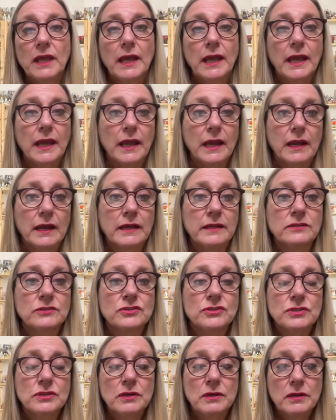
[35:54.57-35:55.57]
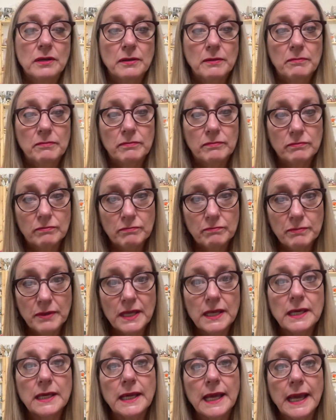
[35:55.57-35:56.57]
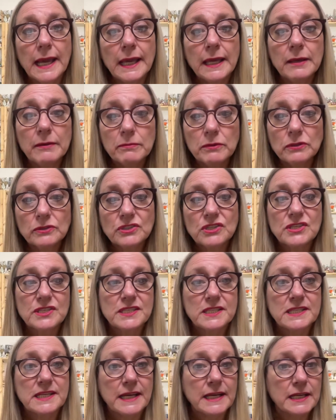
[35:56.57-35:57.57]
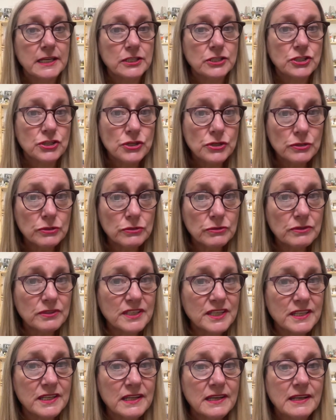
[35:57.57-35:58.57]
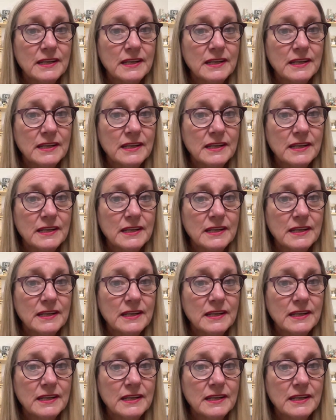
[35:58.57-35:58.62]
And being able to stay attuned